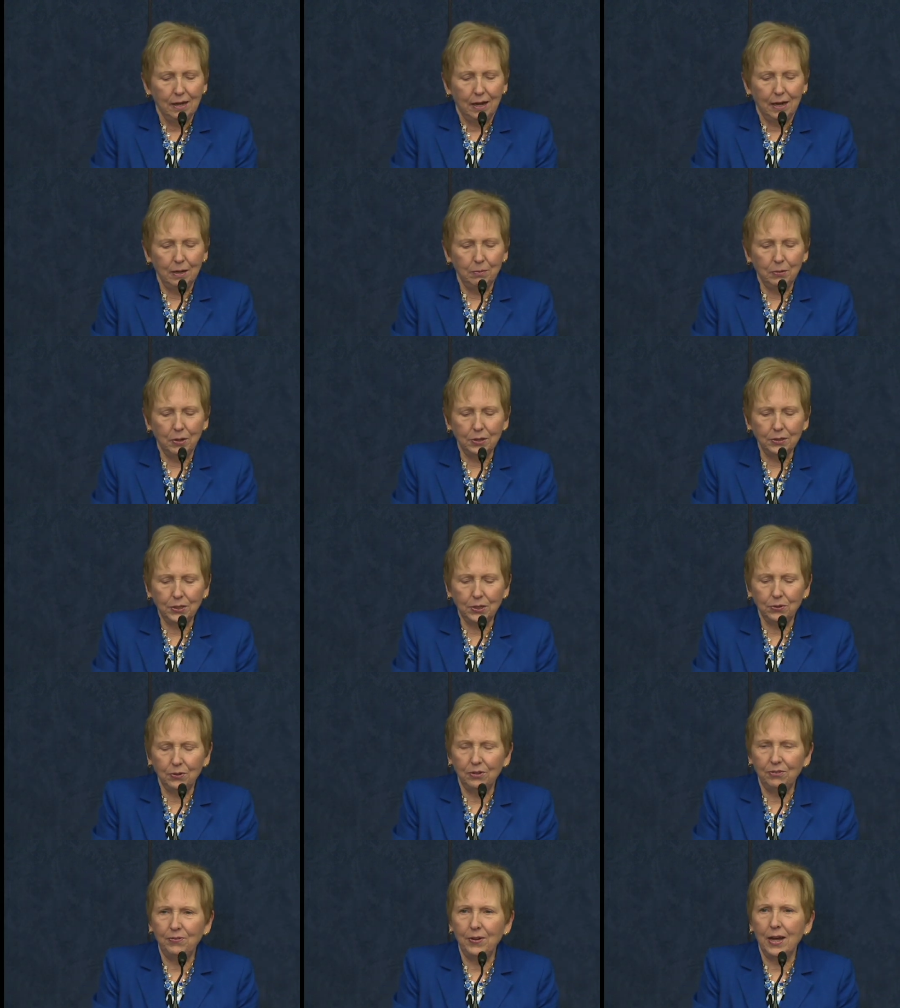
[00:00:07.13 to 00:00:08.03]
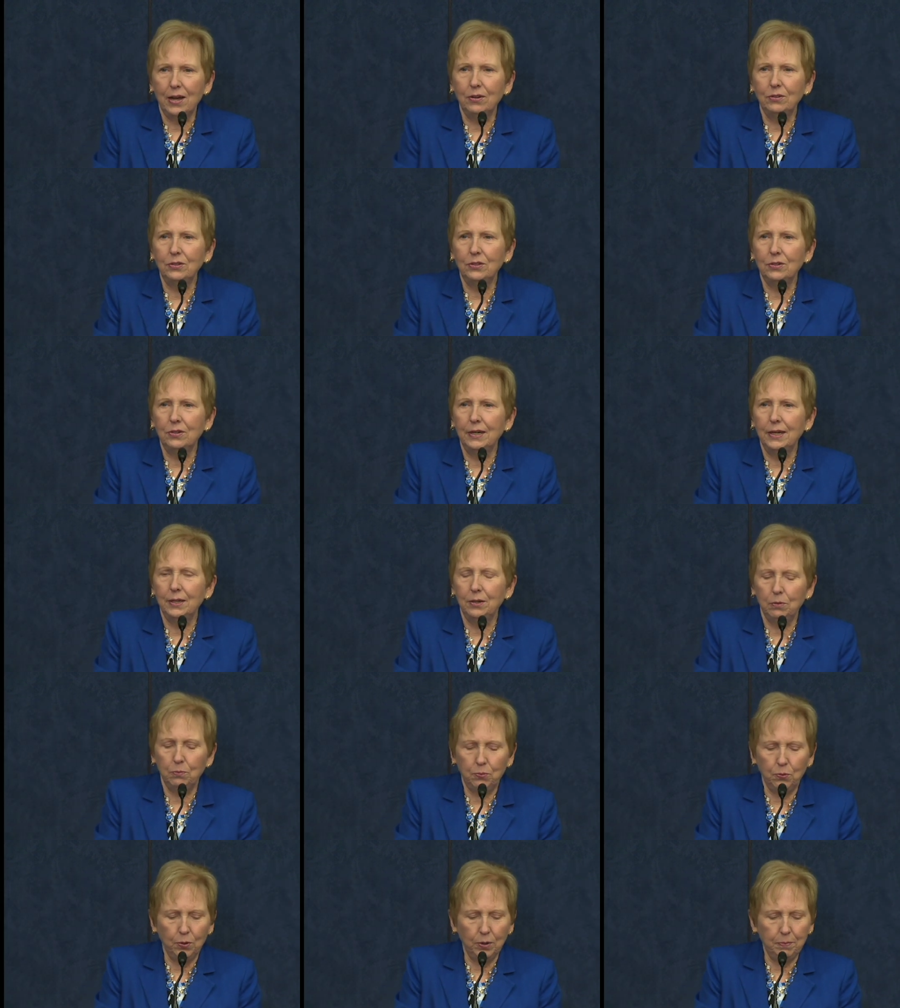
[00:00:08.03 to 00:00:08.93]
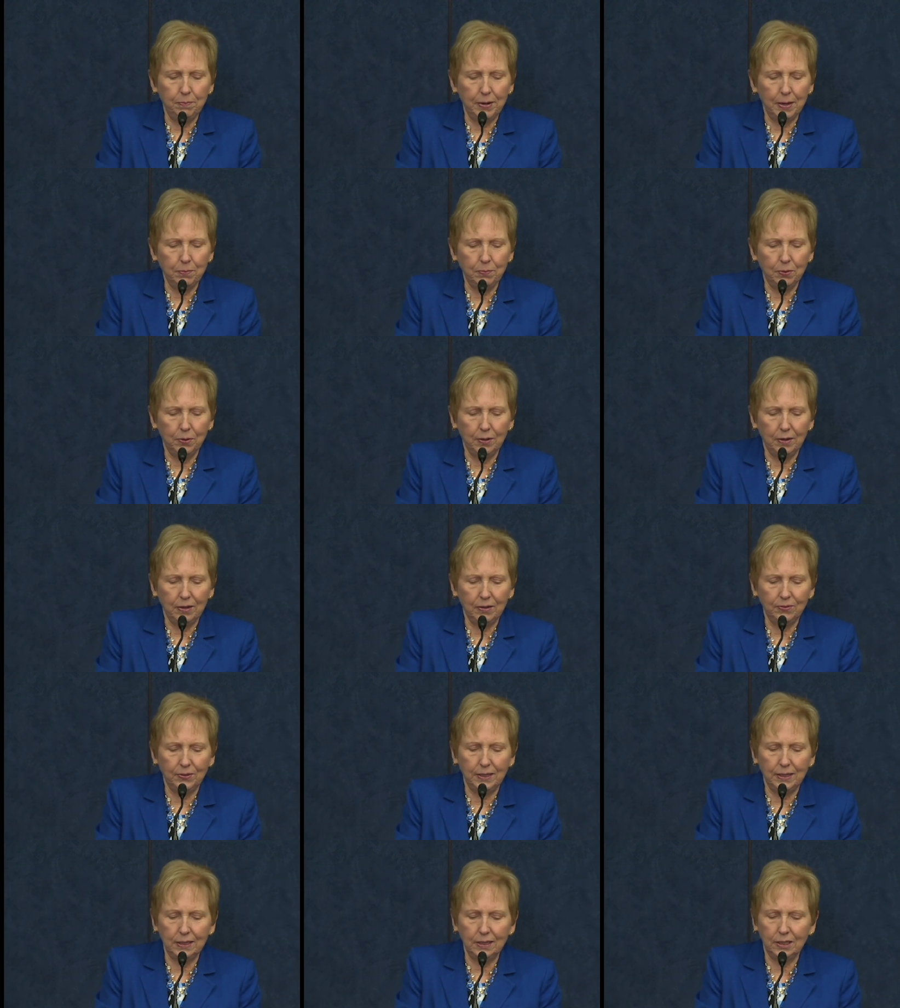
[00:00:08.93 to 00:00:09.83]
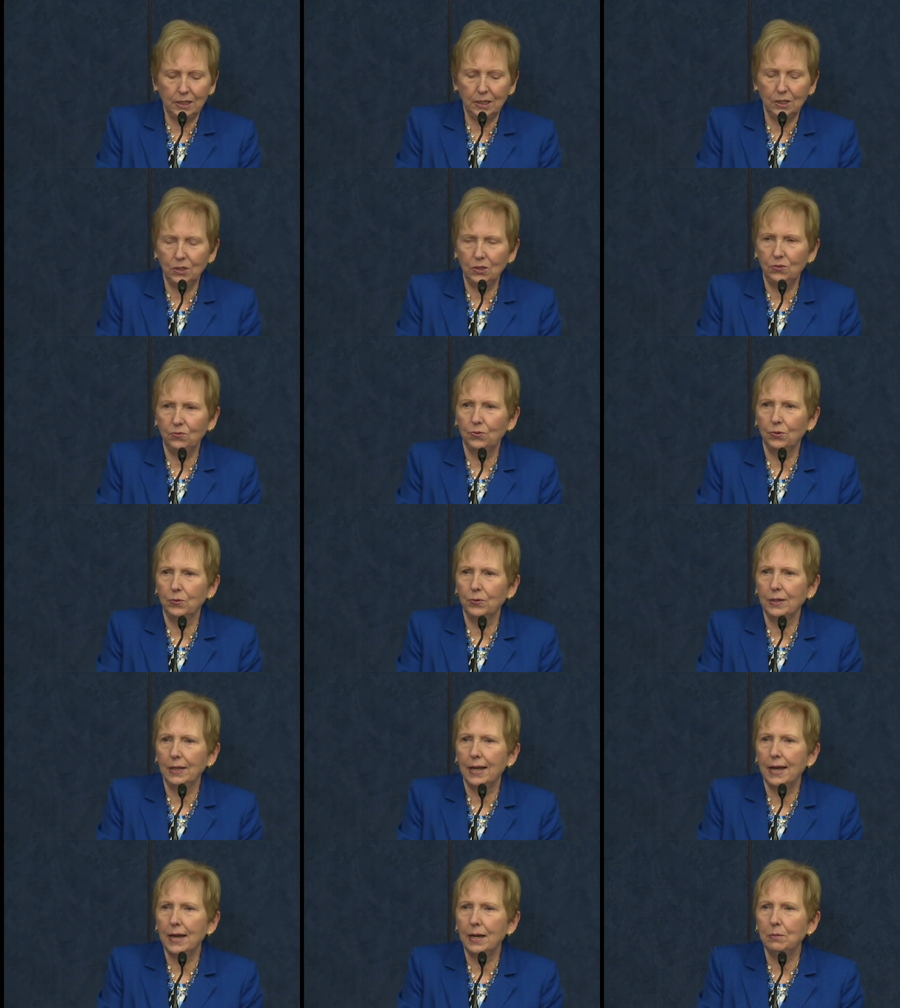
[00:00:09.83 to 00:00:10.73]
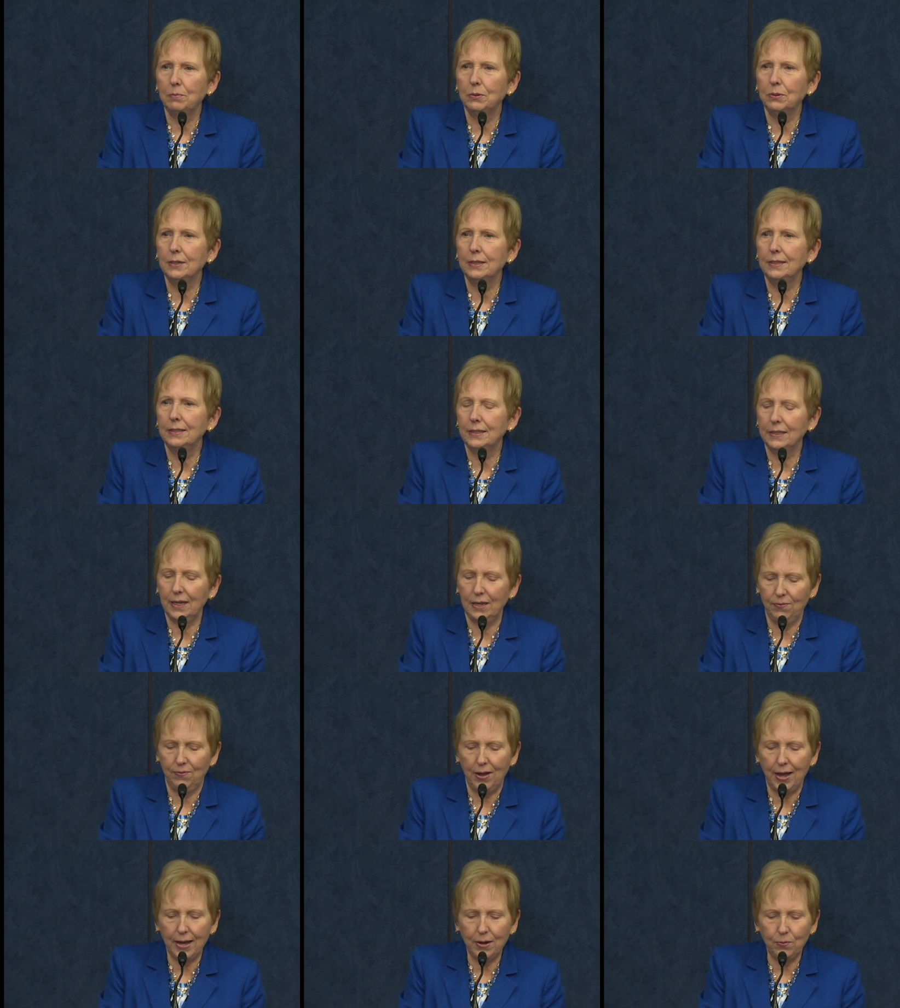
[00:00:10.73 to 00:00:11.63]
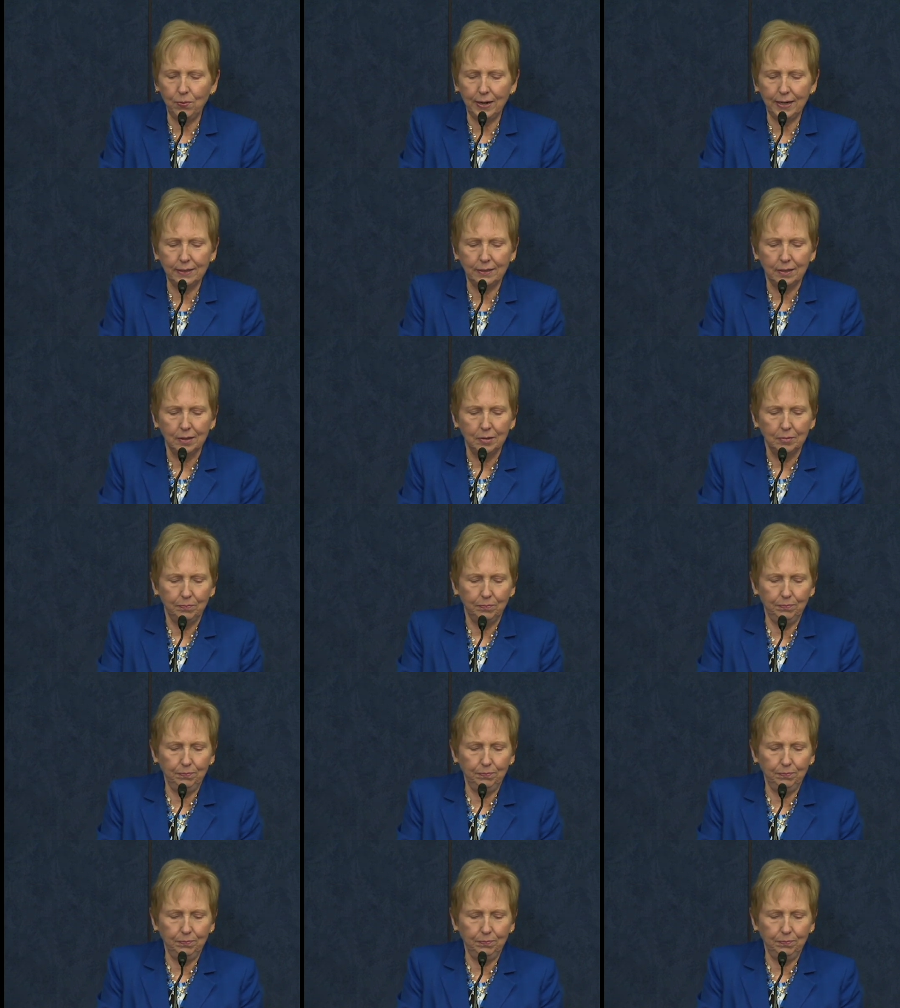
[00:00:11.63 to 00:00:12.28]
I am also a founder and a board member of Citizens for Reliable and Safe Highways,